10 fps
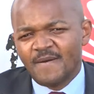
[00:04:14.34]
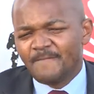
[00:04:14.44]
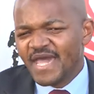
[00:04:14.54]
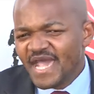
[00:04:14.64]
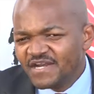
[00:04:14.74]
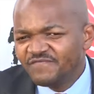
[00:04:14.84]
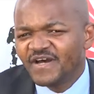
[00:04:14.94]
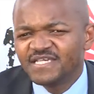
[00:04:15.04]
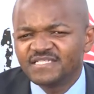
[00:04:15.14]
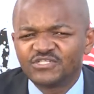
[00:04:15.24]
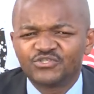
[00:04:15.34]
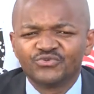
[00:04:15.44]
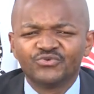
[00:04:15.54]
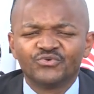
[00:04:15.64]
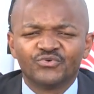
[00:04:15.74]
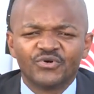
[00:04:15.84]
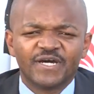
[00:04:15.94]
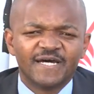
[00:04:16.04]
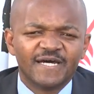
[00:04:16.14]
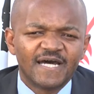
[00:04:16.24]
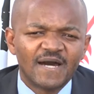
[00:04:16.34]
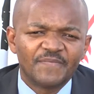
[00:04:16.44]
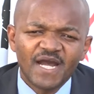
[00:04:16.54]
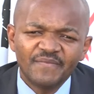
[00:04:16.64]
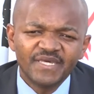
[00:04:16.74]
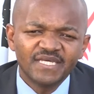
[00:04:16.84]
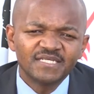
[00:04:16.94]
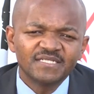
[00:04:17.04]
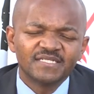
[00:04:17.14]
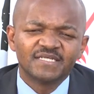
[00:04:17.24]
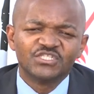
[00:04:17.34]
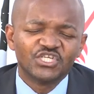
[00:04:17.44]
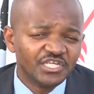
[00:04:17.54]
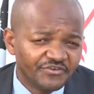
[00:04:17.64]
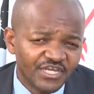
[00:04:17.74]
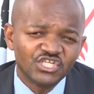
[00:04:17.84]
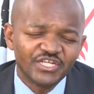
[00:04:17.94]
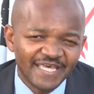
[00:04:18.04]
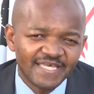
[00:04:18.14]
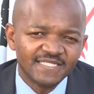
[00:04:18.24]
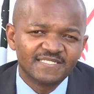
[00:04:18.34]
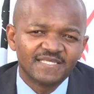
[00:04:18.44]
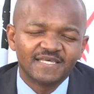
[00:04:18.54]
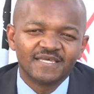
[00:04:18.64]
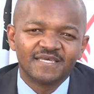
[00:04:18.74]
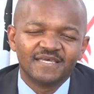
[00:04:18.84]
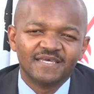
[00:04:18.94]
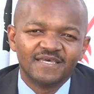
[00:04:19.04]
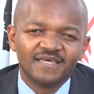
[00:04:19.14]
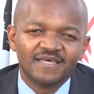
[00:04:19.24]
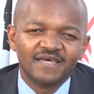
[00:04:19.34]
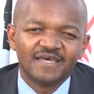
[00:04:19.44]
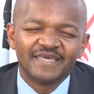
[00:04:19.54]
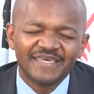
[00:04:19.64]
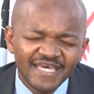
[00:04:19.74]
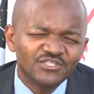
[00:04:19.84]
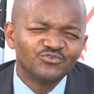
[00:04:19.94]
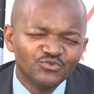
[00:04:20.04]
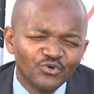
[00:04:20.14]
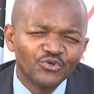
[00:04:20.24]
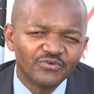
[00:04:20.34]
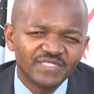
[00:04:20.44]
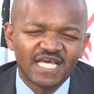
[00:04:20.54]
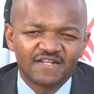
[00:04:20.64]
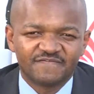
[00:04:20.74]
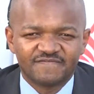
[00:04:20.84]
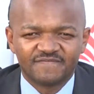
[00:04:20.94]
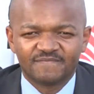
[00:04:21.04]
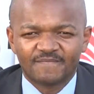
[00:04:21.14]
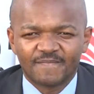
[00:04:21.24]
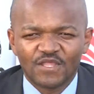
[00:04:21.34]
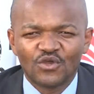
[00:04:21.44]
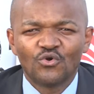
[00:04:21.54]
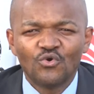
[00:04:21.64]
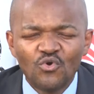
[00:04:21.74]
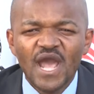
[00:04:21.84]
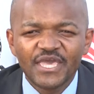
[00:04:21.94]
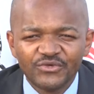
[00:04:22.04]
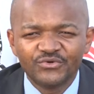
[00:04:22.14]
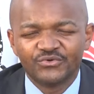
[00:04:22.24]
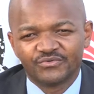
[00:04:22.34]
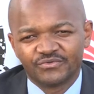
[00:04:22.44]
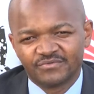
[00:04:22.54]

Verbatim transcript: My advice to uh, upcoming generation is get to know yourself. Who are you?